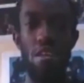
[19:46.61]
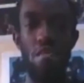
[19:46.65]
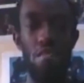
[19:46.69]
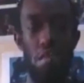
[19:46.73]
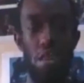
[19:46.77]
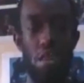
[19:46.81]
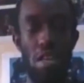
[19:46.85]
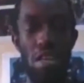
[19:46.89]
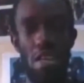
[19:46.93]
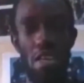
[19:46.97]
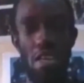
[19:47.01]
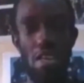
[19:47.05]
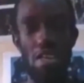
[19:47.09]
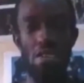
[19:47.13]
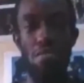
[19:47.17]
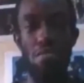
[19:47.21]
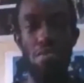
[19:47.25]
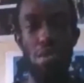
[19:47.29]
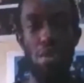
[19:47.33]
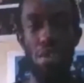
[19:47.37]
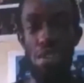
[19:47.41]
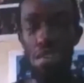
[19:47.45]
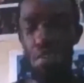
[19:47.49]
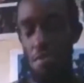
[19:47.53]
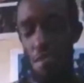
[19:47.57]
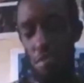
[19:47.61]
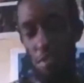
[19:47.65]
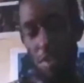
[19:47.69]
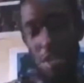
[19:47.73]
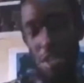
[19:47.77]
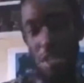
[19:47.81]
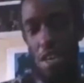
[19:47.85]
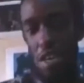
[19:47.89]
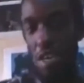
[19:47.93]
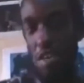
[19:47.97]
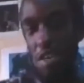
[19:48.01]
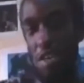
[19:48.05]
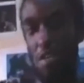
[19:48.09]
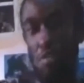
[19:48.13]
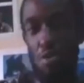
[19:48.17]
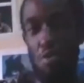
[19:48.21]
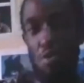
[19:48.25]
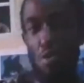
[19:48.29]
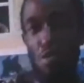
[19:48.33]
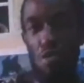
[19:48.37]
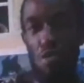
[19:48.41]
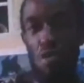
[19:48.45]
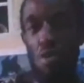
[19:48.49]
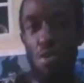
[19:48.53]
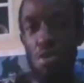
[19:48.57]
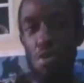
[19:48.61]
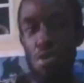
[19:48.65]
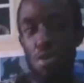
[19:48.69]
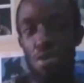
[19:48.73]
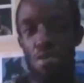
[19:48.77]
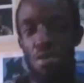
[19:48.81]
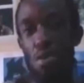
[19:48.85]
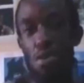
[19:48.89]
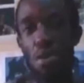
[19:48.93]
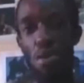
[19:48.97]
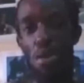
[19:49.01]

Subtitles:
realism and everything they kind of do for you,